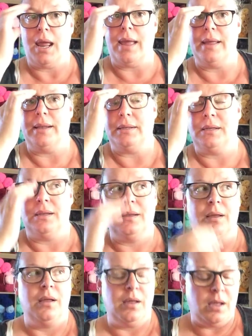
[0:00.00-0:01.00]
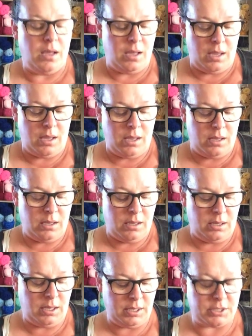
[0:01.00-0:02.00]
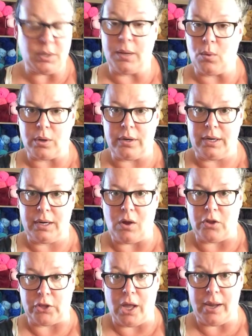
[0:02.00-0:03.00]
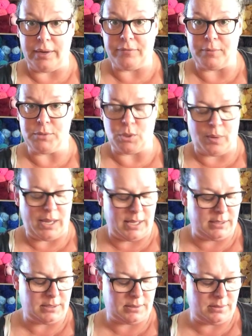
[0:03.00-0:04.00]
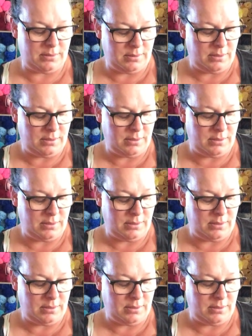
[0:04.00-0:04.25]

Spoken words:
And so I ordered it online from Joann's